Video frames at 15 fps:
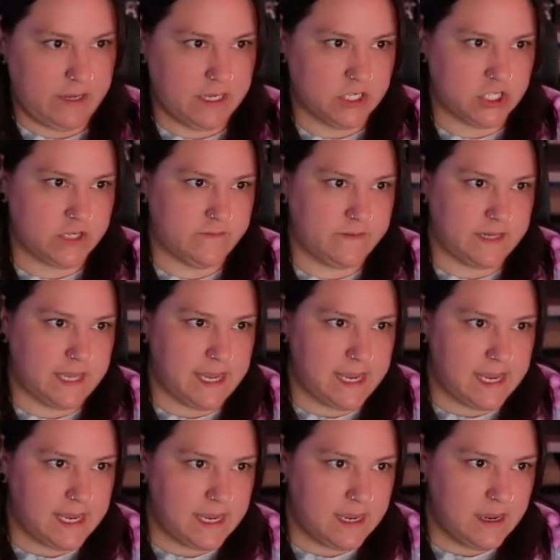Hit Shift
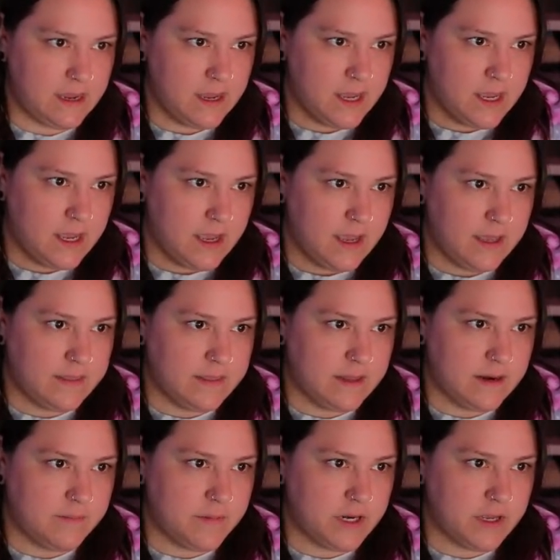E, and
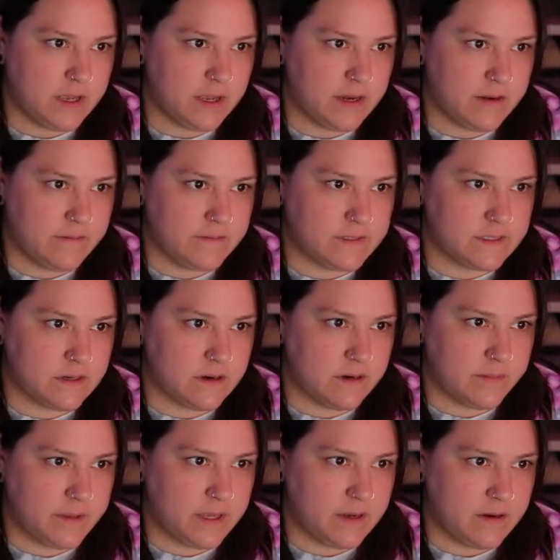then I'm going to kind of start
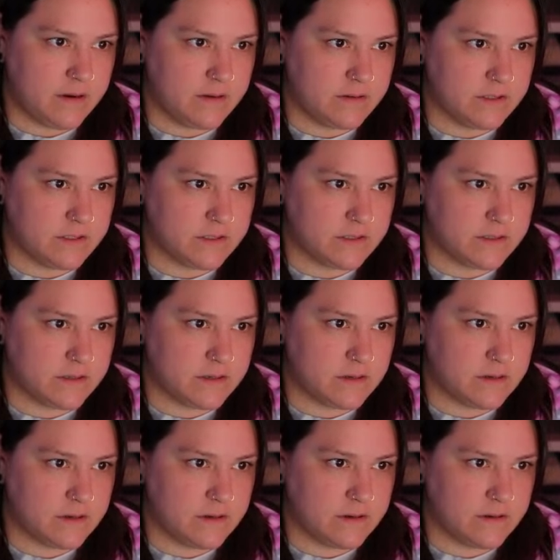up here and just
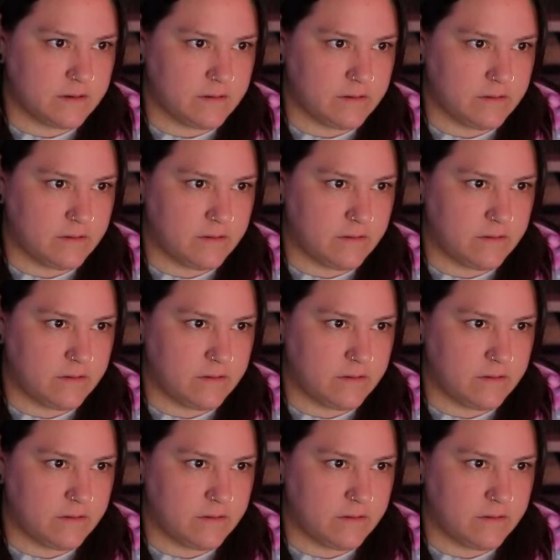go